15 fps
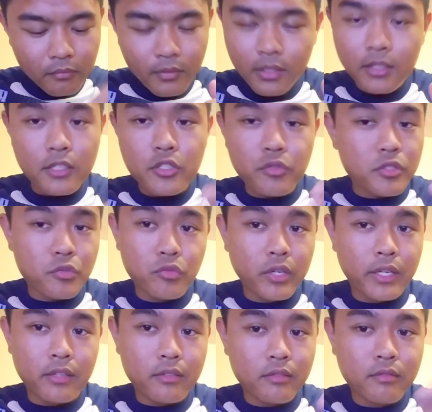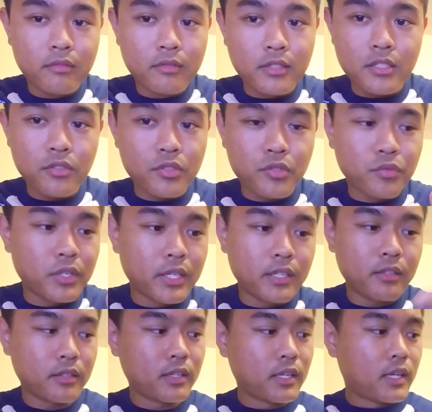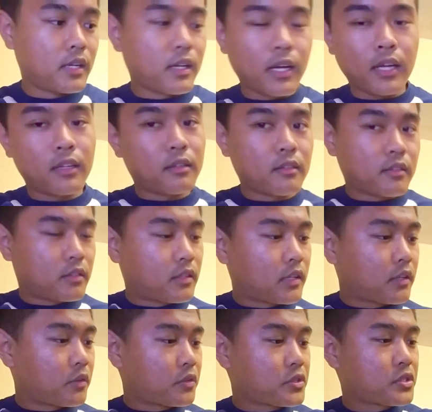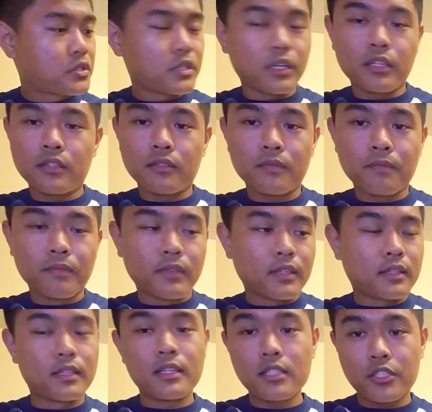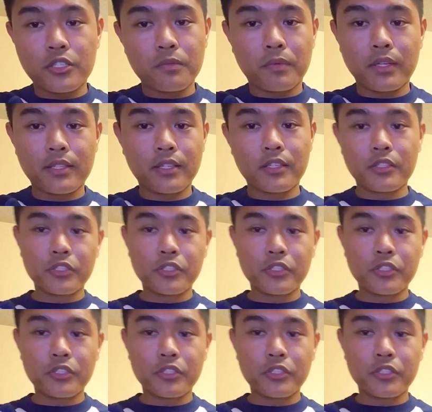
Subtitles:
this was white. And this particular